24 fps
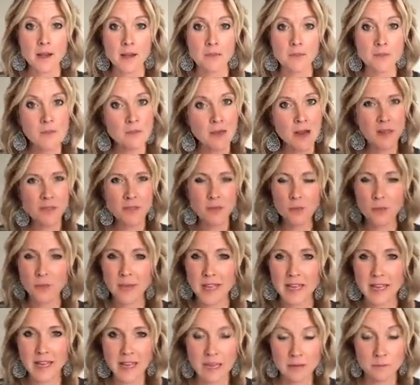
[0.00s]
Throughout the
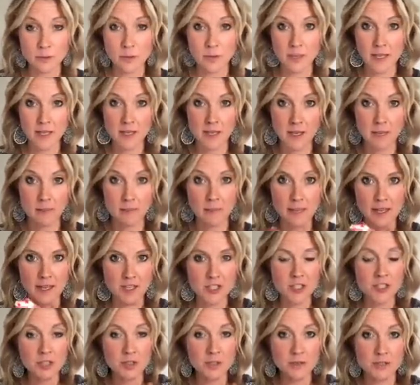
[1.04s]
week, I'm pretty
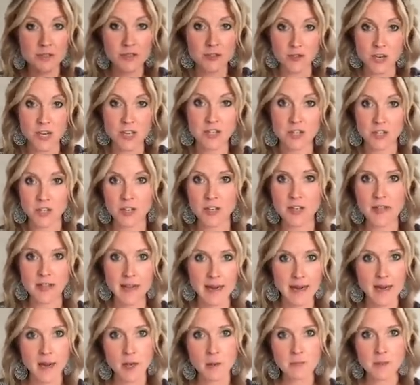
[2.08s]
much structured, and
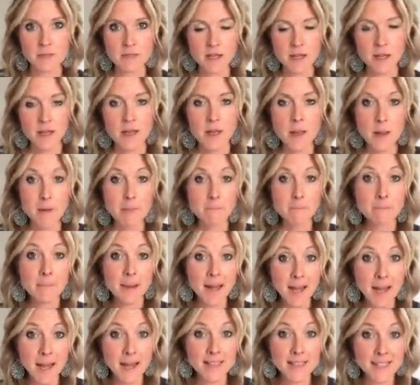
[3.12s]
that helps.
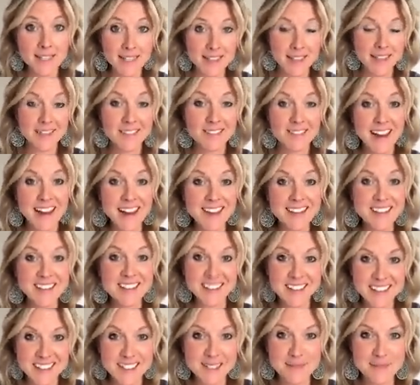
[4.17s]
But around
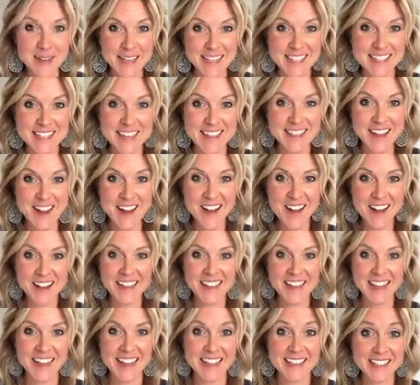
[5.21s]
Christmas and the
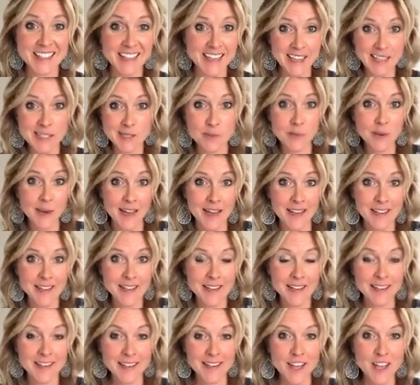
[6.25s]
holidays, guess what?
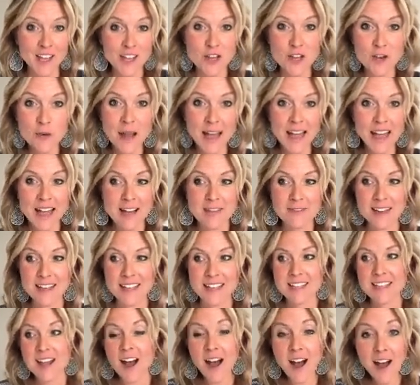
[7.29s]
You have a
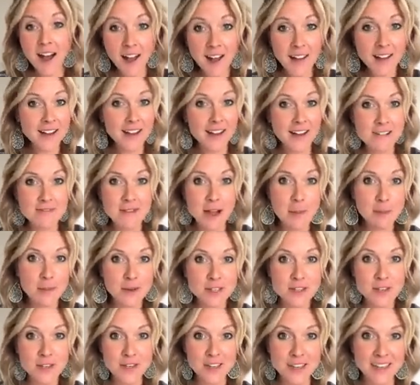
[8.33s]
ton of
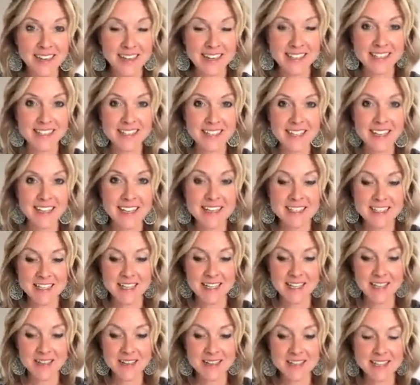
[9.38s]
opportunities
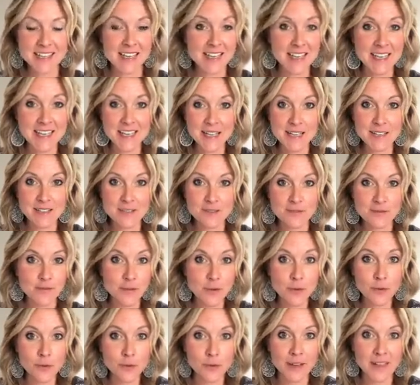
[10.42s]
to eat
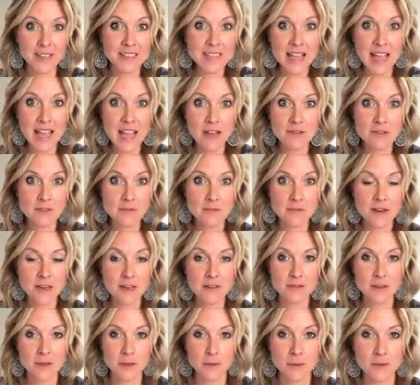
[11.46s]
food and to have in front
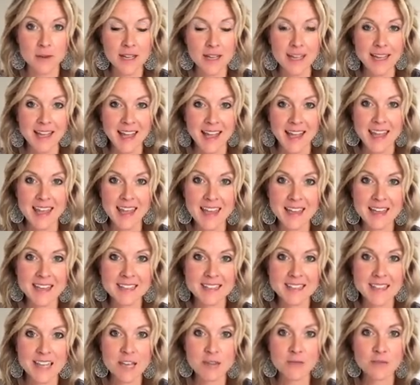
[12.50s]
of you.
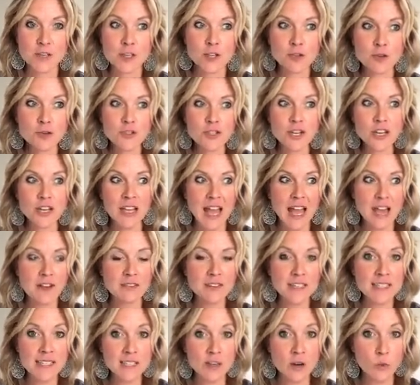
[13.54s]
And if you took
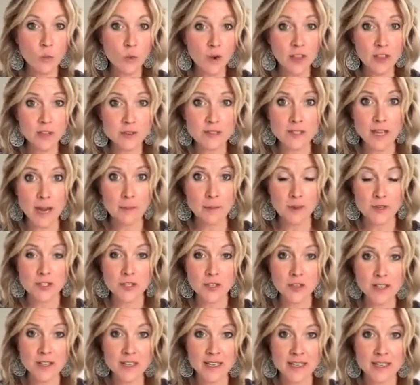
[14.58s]
every single one of those
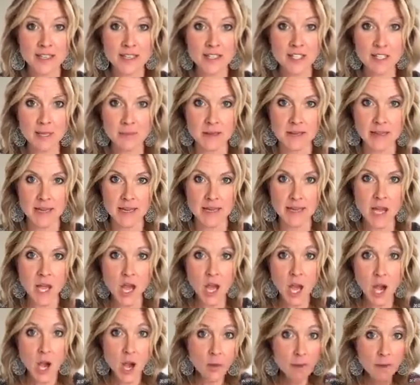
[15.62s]
opportunities to be like,
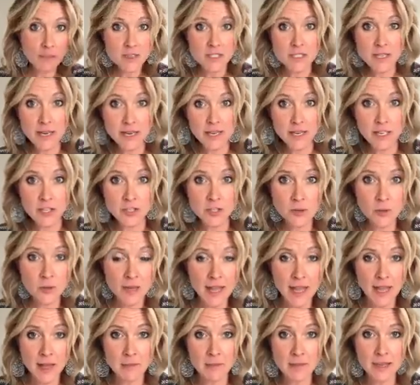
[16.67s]
oh, I'm just going to enjoy
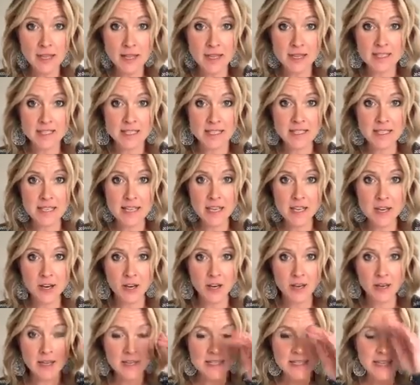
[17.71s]
it because it's
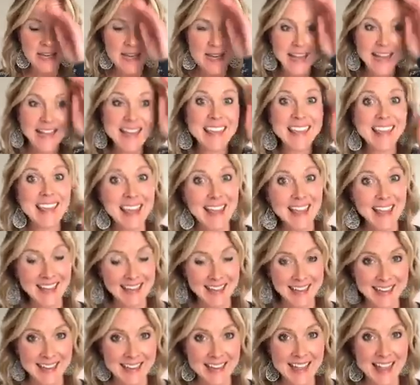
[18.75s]
here,
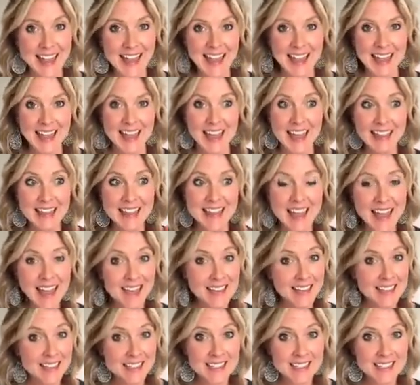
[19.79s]
again, at the end of the